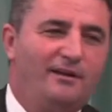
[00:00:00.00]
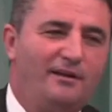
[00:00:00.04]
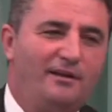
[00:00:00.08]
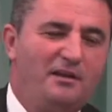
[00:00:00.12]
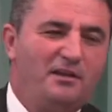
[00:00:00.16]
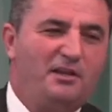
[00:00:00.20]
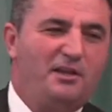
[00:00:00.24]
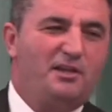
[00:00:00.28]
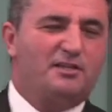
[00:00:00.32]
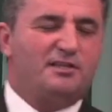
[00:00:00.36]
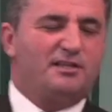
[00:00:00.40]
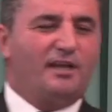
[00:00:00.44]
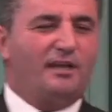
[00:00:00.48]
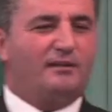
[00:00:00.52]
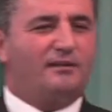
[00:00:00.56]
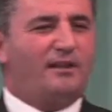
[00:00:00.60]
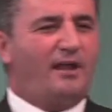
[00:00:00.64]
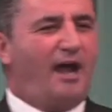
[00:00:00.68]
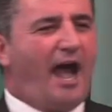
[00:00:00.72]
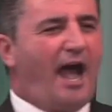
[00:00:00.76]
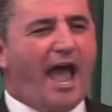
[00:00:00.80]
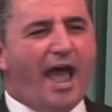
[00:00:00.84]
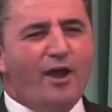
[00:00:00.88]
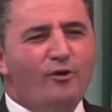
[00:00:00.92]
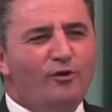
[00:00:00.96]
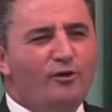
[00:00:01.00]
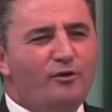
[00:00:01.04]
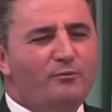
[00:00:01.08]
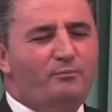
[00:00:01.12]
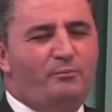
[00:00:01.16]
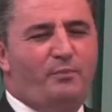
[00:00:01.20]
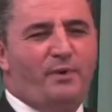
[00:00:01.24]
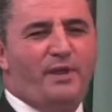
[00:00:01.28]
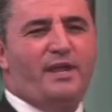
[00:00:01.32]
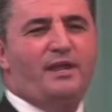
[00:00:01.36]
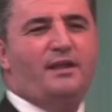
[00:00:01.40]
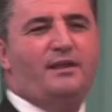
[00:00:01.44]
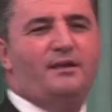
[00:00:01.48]
He said, I will
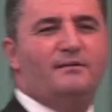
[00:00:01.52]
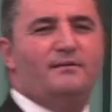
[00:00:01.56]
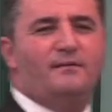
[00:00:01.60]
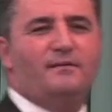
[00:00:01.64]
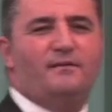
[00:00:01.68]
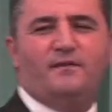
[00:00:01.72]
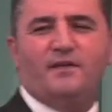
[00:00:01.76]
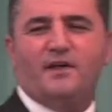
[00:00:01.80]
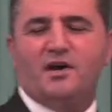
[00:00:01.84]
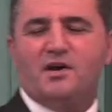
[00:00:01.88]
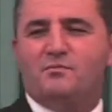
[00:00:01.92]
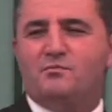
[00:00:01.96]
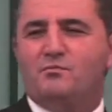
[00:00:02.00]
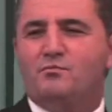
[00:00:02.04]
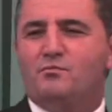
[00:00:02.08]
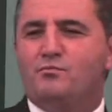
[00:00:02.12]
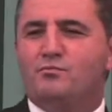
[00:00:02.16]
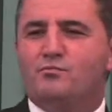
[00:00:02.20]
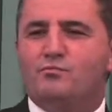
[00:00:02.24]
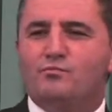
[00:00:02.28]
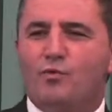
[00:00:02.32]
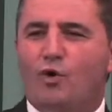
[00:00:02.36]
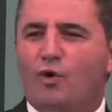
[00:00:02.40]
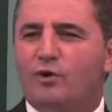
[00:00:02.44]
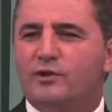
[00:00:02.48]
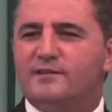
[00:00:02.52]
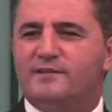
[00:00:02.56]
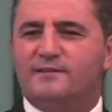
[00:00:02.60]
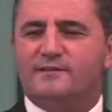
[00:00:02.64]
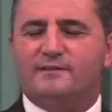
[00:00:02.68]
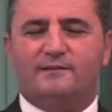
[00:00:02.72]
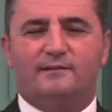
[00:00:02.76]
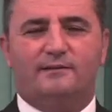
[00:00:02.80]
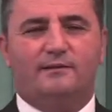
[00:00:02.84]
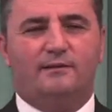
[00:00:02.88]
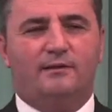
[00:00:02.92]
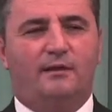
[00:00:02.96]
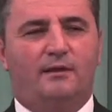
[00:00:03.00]
be the
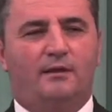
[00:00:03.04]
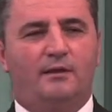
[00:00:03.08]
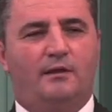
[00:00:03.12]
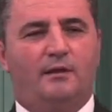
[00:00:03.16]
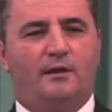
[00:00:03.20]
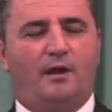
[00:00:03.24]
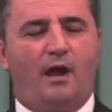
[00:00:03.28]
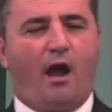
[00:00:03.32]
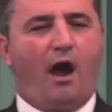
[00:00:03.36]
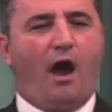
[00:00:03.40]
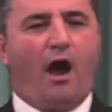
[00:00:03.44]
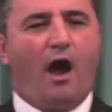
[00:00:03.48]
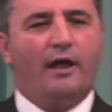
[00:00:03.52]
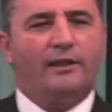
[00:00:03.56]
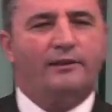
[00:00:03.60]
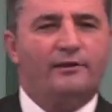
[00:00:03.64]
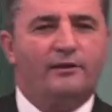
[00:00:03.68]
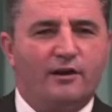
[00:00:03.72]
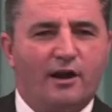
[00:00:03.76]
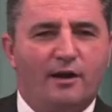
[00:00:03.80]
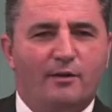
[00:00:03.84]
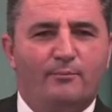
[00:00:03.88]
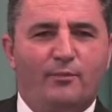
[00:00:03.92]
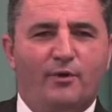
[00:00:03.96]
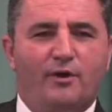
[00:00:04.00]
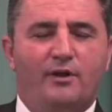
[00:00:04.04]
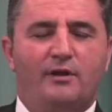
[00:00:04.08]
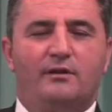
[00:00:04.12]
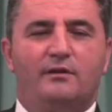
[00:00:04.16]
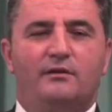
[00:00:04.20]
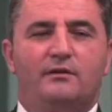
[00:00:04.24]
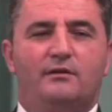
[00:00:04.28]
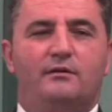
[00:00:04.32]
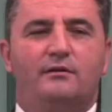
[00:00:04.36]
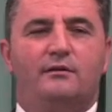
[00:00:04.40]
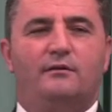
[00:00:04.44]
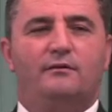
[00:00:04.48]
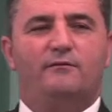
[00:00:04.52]
most
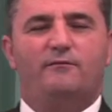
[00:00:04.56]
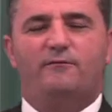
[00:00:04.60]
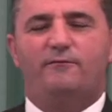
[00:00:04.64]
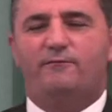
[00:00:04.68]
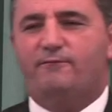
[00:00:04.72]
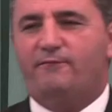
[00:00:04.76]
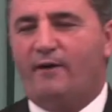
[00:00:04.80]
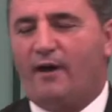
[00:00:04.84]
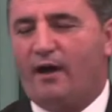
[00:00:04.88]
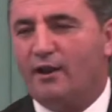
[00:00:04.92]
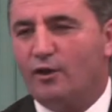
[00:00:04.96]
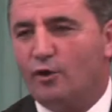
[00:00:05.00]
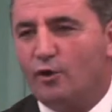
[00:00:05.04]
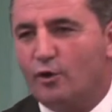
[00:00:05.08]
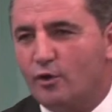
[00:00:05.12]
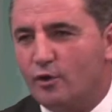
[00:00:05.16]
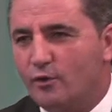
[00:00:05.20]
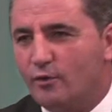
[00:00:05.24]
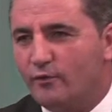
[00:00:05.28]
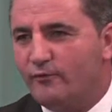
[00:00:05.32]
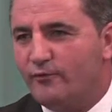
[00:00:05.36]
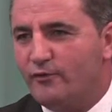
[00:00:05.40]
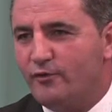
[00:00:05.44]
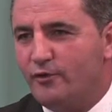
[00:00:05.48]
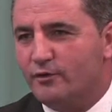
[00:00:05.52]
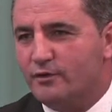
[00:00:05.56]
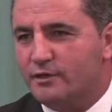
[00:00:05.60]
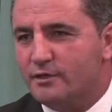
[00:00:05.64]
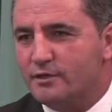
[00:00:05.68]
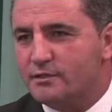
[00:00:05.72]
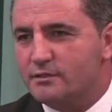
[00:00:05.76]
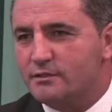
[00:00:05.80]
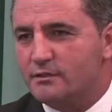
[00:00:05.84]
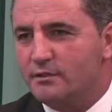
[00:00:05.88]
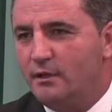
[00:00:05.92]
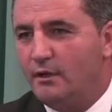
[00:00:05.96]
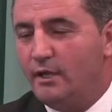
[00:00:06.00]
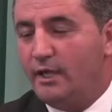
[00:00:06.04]
honorable follower of
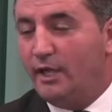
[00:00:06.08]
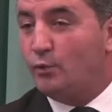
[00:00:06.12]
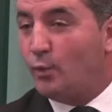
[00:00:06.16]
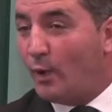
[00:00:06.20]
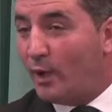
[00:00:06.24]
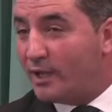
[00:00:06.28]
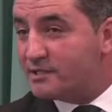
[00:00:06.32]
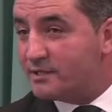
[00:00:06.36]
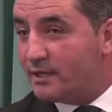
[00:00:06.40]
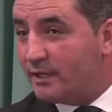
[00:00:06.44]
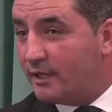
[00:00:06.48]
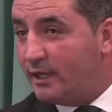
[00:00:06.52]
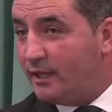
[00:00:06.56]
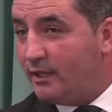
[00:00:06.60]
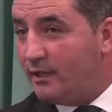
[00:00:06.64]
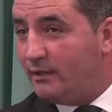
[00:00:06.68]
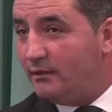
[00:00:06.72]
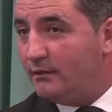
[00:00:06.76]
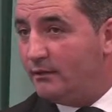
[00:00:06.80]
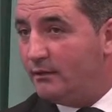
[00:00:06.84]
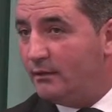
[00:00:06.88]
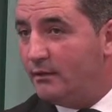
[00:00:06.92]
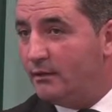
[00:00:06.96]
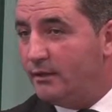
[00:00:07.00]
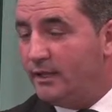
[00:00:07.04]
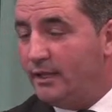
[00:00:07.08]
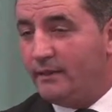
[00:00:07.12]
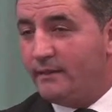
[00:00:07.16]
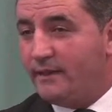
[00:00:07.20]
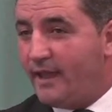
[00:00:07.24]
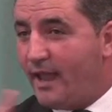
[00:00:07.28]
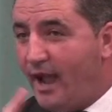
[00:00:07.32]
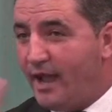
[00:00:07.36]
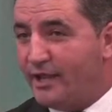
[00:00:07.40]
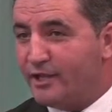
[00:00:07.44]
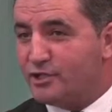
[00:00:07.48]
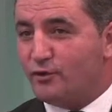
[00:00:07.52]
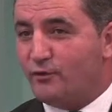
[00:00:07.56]
yours. And wasn't he, in the
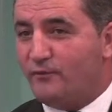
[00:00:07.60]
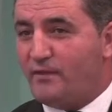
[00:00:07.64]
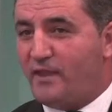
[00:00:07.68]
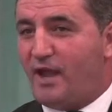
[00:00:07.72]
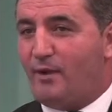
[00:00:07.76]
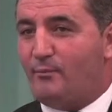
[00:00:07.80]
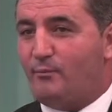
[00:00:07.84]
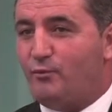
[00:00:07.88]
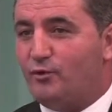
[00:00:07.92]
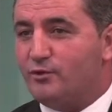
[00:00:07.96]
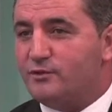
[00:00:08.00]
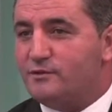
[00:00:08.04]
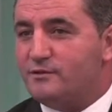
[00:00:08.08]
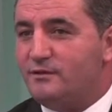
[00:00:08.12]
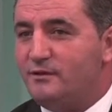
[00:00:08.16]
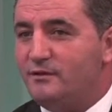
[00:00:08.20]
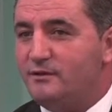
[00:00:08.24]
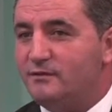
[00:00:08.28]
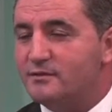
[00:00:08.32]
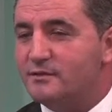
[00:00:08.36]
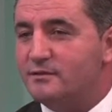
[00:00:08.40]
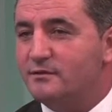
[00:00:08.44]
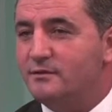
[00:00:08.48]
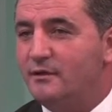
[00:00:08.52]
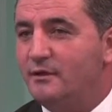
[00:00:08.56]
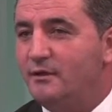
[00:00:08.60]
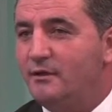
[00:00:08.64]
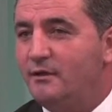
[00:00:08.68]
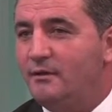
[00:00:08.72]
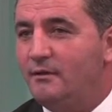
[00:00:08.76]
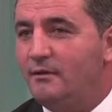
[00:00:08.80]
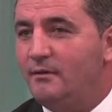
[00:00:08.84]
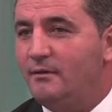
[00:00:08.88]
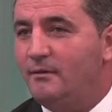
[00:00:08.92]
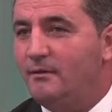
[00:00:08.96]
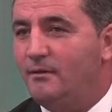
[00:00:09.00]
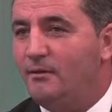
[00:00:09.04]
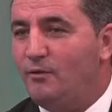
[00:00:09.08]
eyes of the apostles?
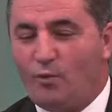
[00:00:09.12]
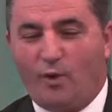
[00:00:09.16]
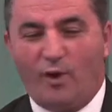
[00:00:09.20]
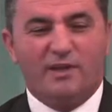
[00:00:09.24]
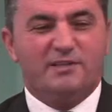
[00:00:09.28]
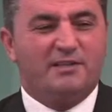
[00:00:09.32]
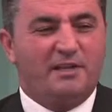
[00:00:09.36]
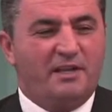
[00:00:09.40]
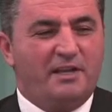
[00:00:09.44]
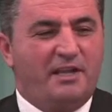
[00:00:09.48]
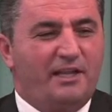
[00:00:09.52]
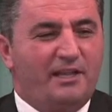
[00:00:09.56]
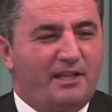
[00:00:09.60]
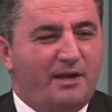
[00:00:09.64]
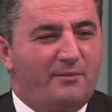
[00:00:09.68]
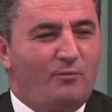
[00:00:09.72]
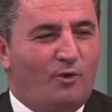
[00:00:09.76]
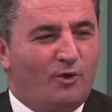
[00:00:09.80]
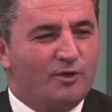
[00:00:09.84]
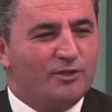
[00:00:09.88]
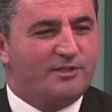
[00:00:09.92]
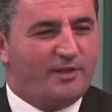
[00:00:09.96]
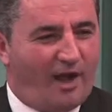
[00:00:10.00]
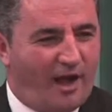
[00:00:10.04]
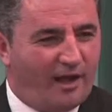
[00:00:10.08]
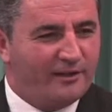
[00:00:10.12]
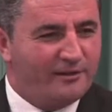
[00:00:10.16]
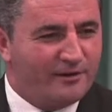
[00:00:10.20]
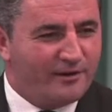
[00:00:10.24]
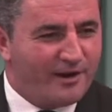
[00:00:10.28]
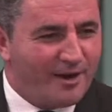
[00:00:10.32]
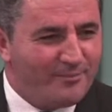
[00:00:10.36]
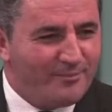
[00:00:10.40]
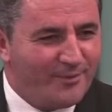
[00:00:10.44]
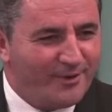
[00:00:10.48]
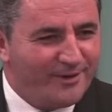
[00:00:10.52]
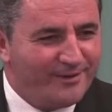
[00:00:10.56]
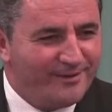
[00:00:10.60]
Wasn't he the most
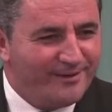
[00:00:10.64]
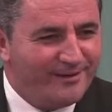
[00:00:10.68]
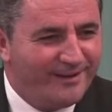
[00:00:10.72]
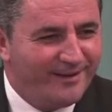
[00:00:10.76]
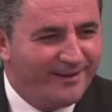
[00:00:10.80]
honorable?